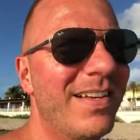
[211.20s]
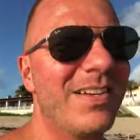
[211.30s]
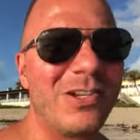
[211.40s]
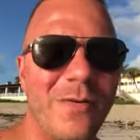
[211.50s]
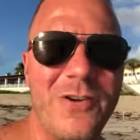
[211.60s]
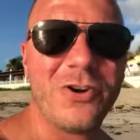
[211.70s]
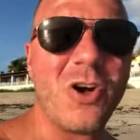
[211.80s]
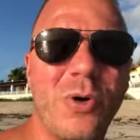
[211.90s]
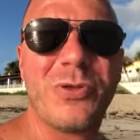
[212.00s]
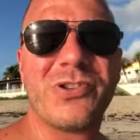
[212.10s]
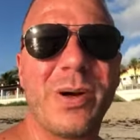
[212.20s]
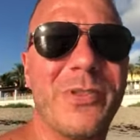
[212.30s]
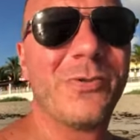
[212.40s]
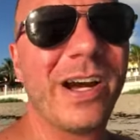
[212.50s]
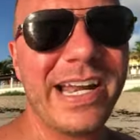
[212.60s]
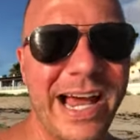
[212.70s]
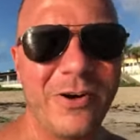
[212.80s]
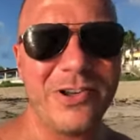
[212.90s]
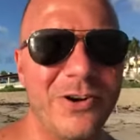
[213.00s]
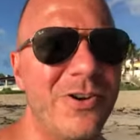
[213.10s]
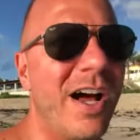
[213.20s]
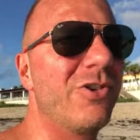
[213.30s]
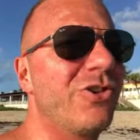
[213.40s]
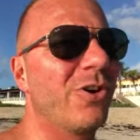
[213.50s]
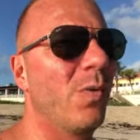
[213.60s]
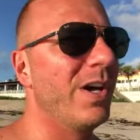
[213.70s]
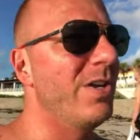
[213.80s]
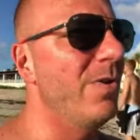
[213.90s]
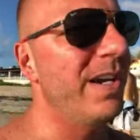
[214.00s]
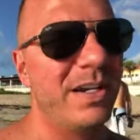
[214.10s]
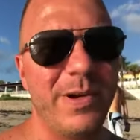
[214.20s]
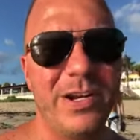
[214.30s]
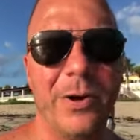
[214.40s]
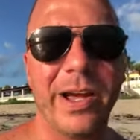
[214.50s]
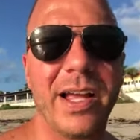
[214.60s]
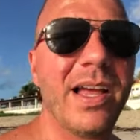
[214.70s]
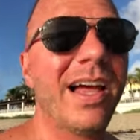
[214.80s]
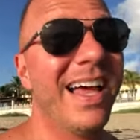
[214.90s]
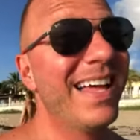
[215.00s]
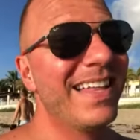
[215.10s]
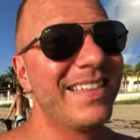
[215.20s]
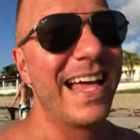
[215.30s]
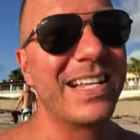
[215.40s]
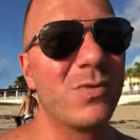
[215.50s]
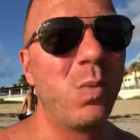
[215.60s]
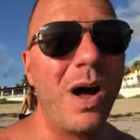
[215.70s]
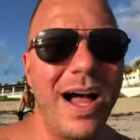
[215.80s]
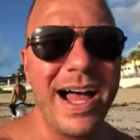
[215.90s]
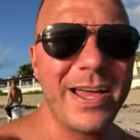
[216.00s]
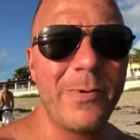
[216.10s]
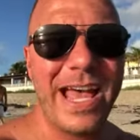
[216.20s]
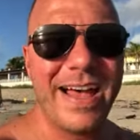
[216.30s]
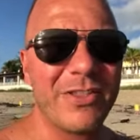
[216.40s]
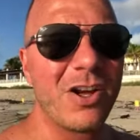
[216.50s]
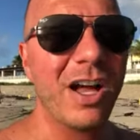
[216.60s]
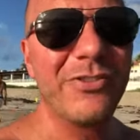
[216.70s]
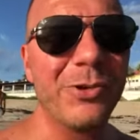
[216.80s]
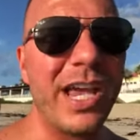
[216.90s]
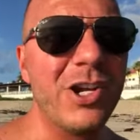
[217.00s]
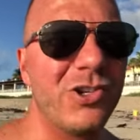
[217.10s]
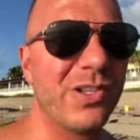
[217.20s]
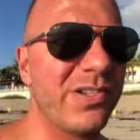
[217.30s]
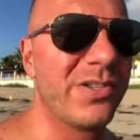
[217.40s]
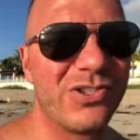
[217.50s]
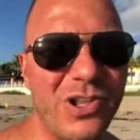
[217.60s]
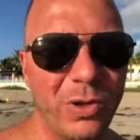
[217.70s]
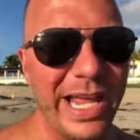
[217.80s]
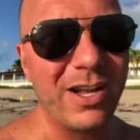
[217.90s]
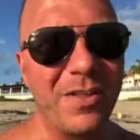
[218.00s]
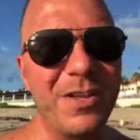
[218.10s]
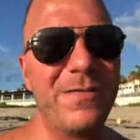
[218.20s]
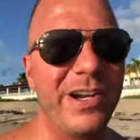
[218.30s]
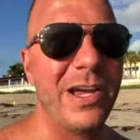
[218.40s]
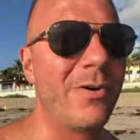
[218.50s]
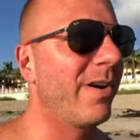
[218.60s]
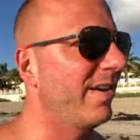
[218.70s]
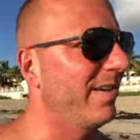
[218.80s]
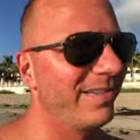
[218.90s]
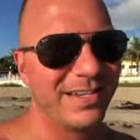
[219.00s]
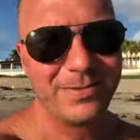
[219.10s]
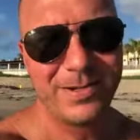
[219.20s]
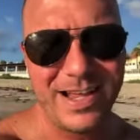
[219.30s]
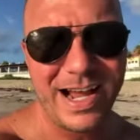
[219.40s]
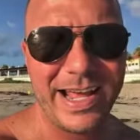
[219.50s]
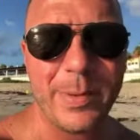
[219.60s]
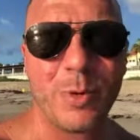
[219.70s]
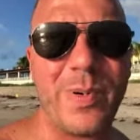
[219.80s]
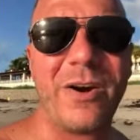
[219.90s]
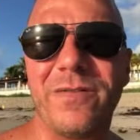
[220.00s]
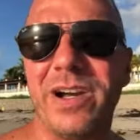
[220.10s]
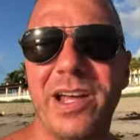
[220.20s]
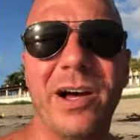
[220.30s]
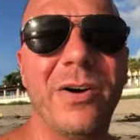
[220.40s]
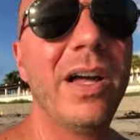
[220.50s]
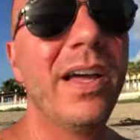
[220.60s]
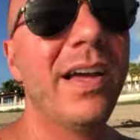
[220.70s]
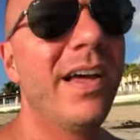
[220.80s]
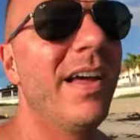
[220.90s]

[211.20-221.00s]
So if you're going through something right now and you're not sure what you need to be doing, that's why we have the consultation. There's no link on this video because this was not a prepared video.